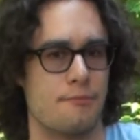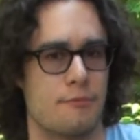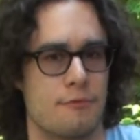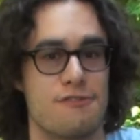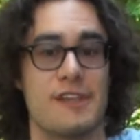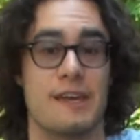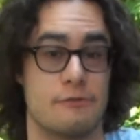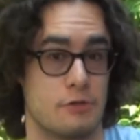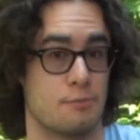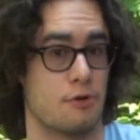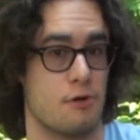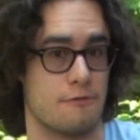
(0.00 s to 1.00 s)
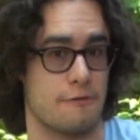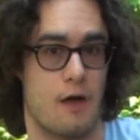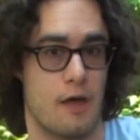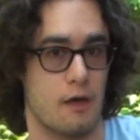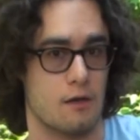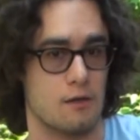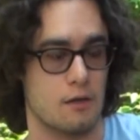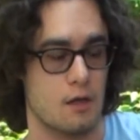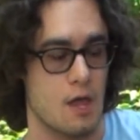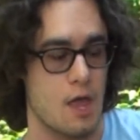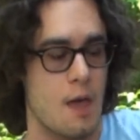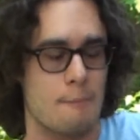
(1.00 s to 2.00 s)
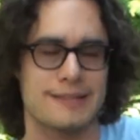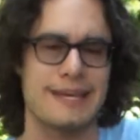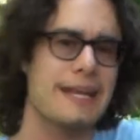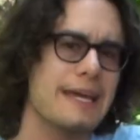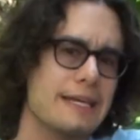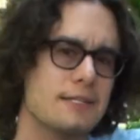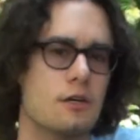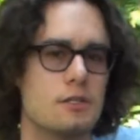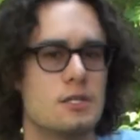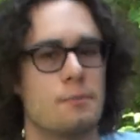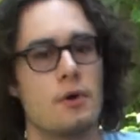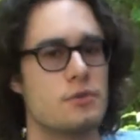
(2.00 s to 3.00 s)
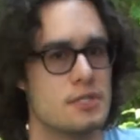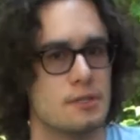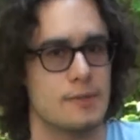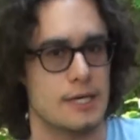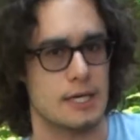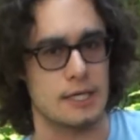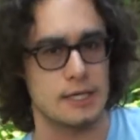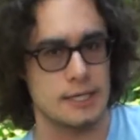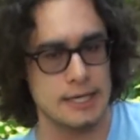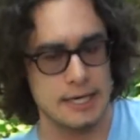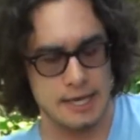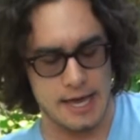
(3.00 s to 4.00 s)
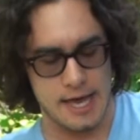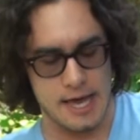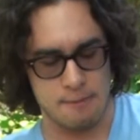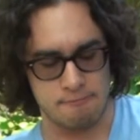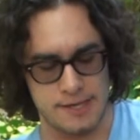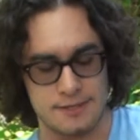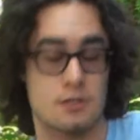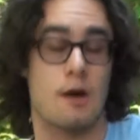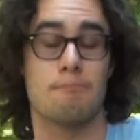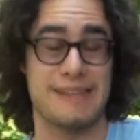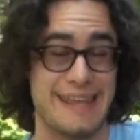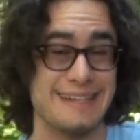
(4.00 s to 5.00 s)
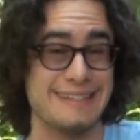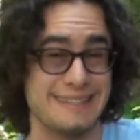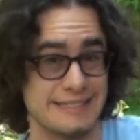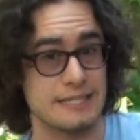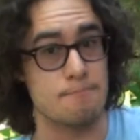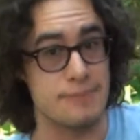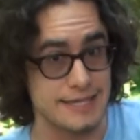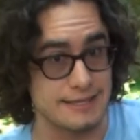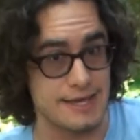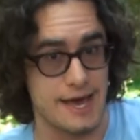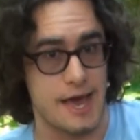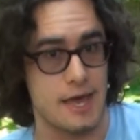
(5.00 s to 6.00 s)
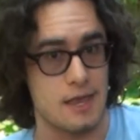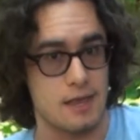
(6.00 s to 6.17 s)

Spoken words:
flavor profile. But then again, it's not supposed to be. It's not blended to be that.